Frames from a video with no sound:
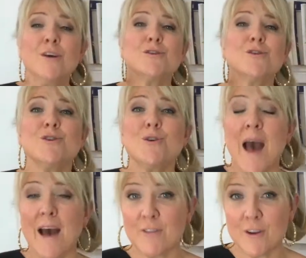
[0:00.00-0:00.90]
Do you
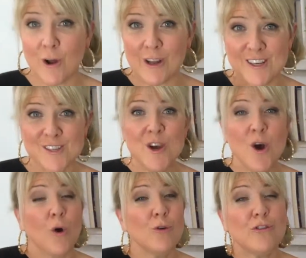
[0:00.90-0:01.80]
have the knowledge,
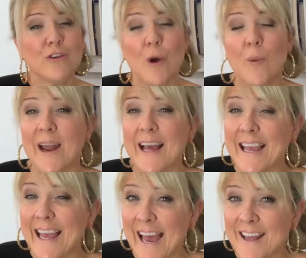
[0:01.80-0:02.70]
or do you know where to
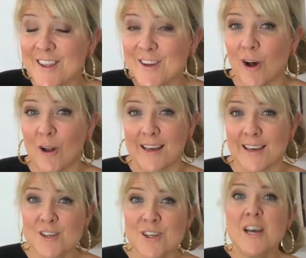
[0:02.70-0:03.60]
get the
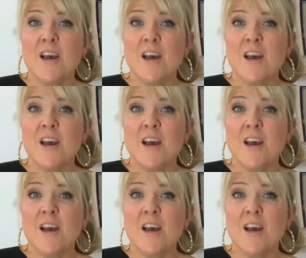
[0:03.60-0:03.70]
knowledge,